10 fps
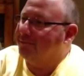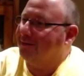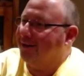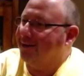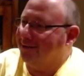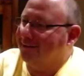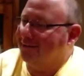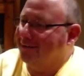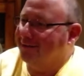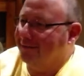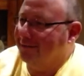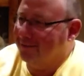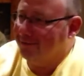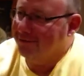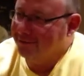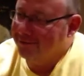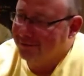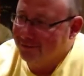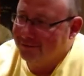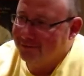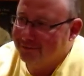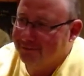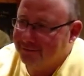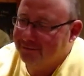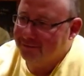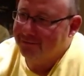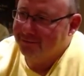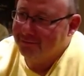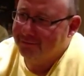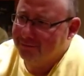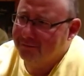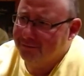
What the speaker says: But one of our great friends, rest in power,